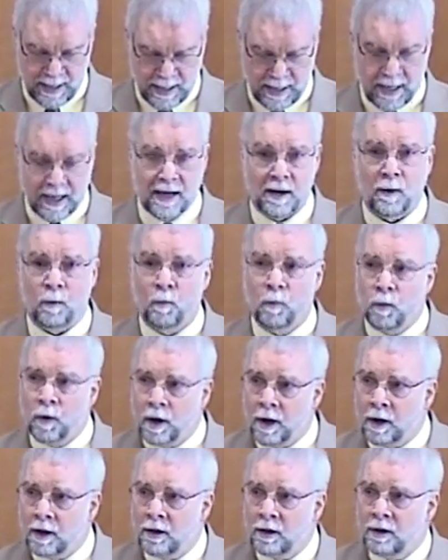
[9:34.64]
In a
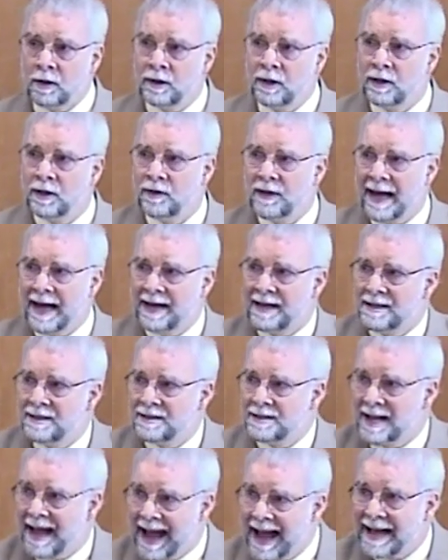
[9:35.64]
world that
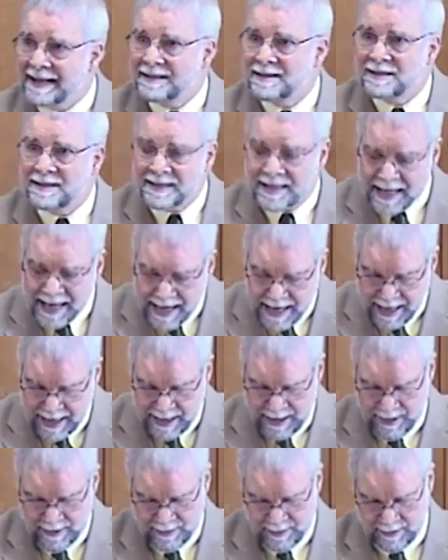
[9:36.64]
is at
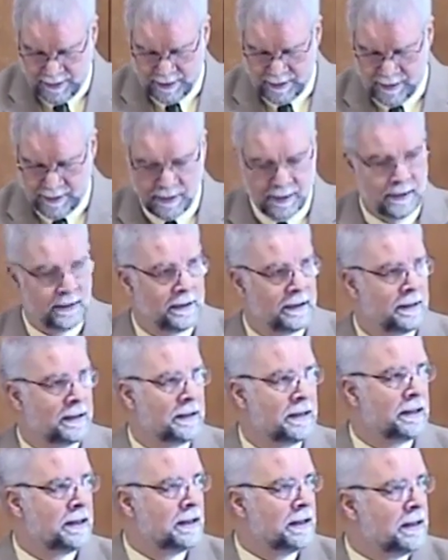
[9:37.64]
sea,
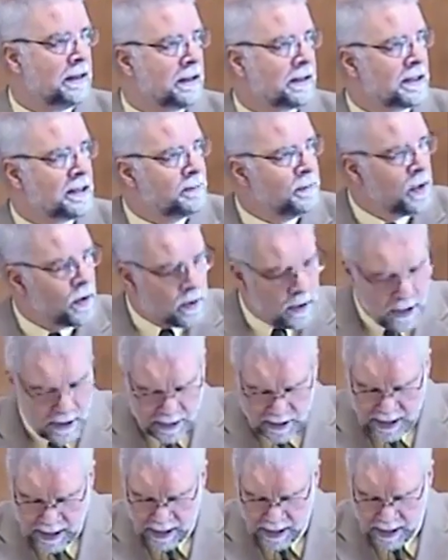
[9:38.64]
a
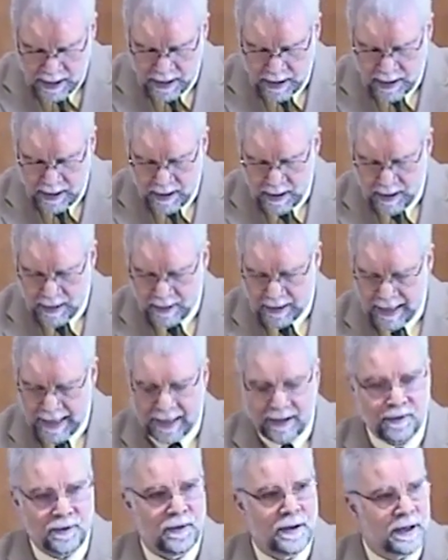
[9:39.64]
community like
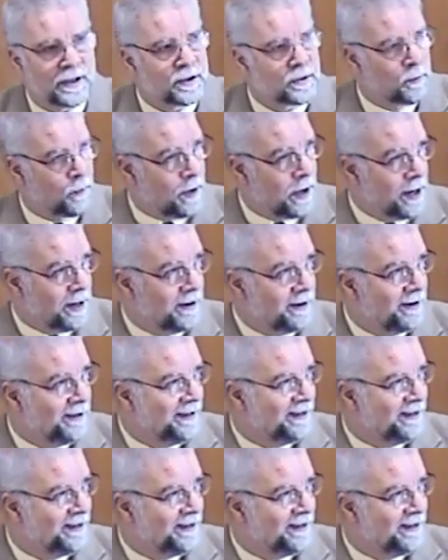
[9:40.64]
this one